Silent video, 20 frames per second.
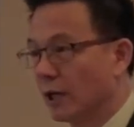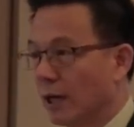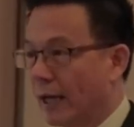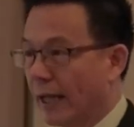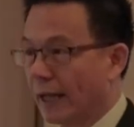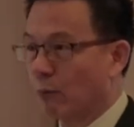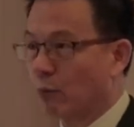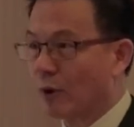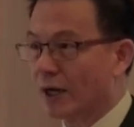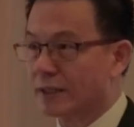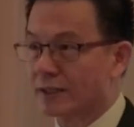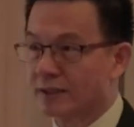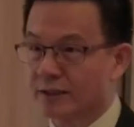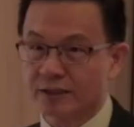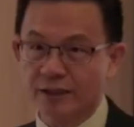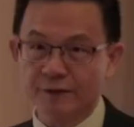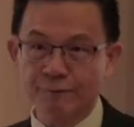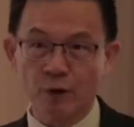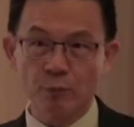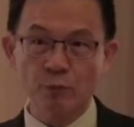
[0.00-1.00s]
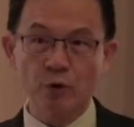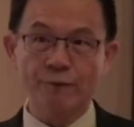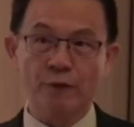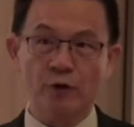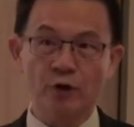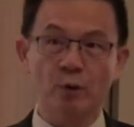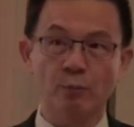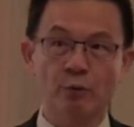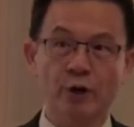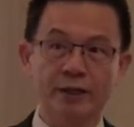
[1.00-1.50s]
And what is the default mode for
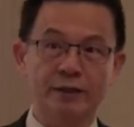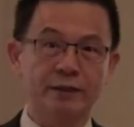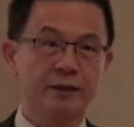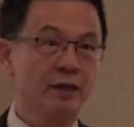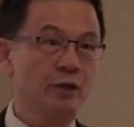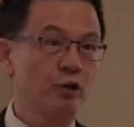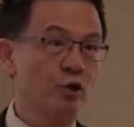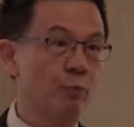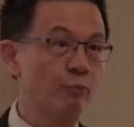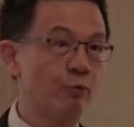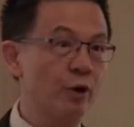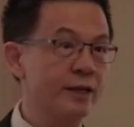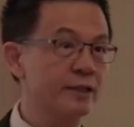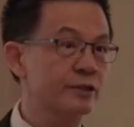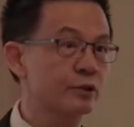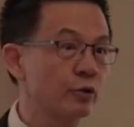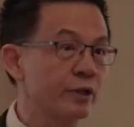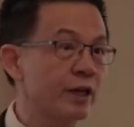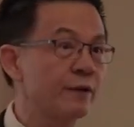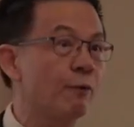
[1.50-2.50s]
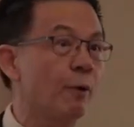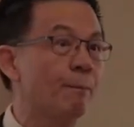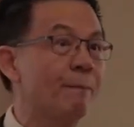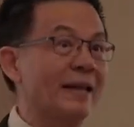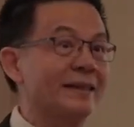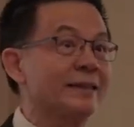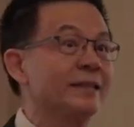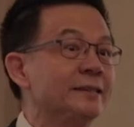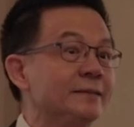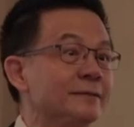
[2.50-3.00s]
your brain? Your brain is looking for
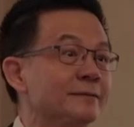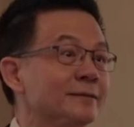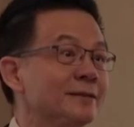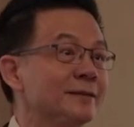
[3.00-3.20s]
pattern.